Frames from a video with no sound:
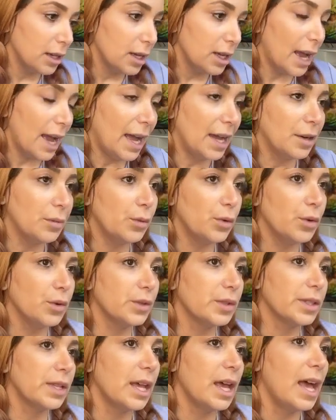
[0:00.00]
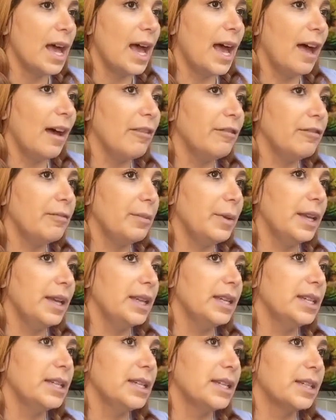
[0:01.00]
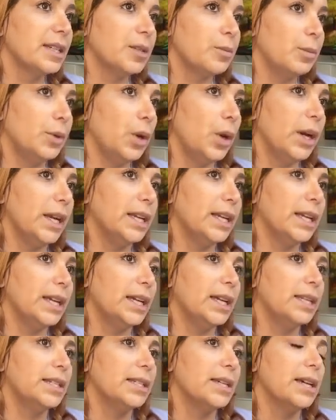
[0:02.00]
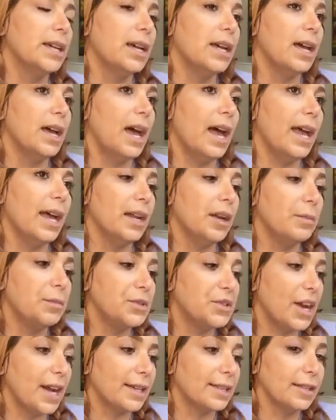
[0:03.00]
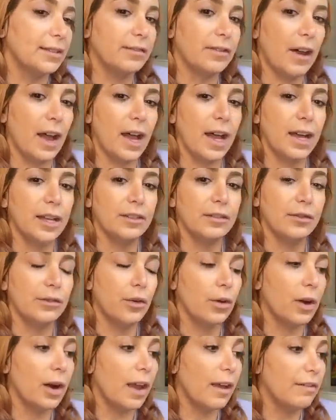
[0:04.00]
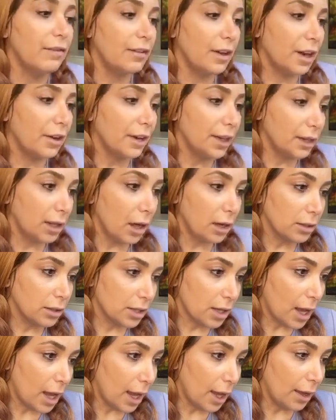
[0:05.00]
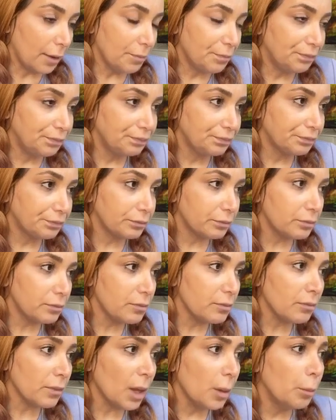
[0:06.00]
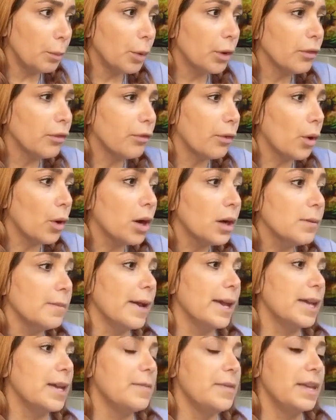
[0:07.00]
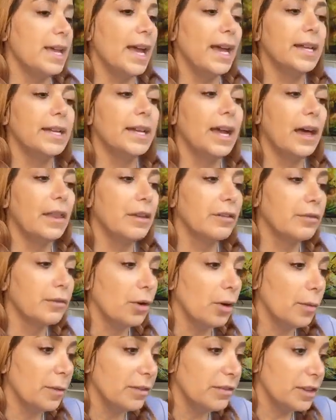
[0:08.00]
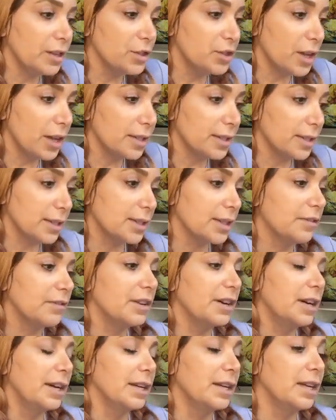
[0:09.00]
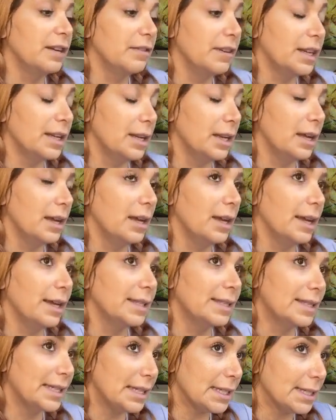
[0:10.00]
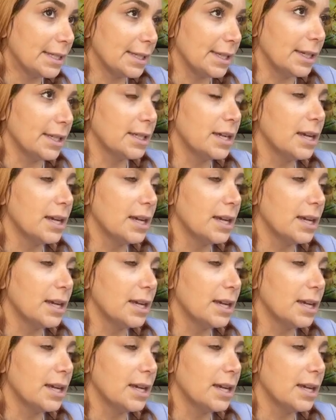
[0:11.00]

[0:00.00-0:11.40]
Animals have been exploited and objectified for a very long time, before maybe any other form of injustice even existed.